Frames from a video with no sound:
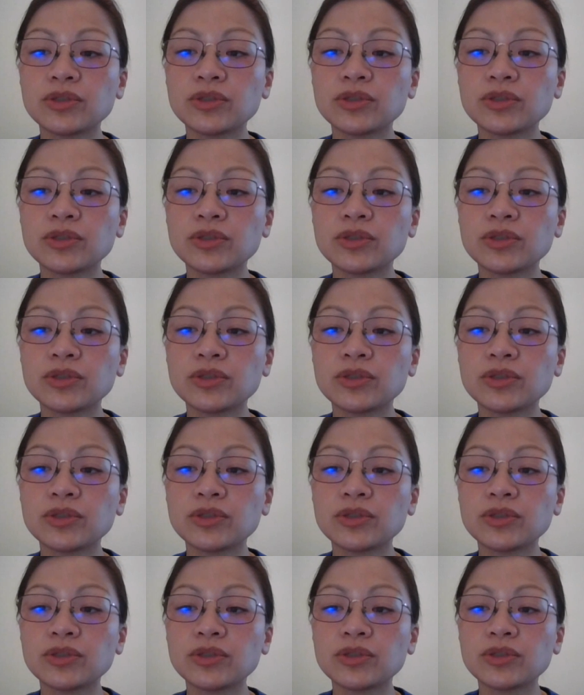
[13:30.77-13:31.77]
the details to
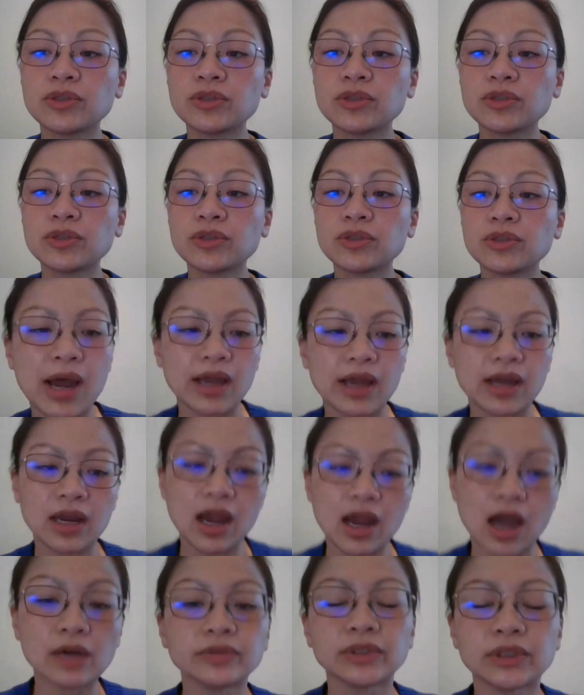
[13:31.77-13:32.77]
you
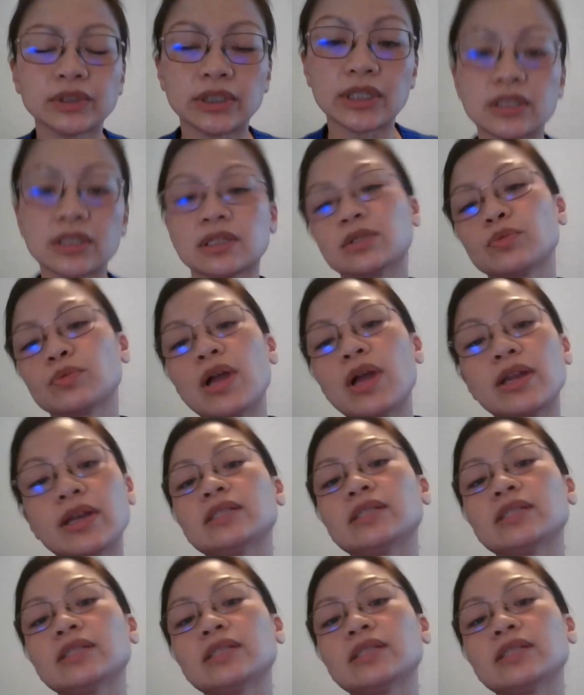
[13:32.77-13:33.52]
by after this as well.